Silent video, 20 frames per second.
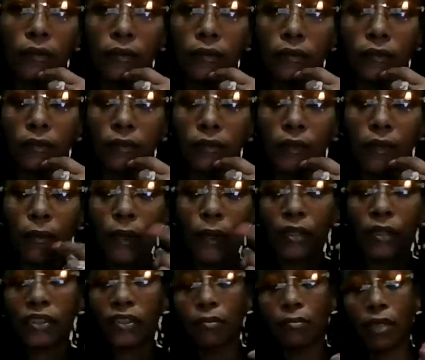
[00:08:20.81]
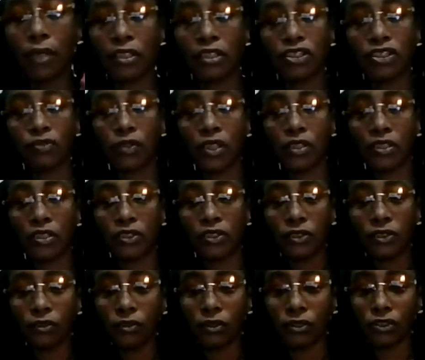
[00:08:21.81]
About somebody trying to exude
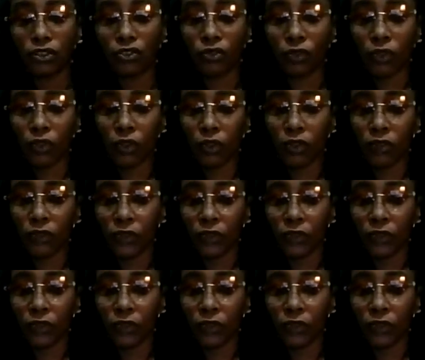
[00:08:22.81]
control over you,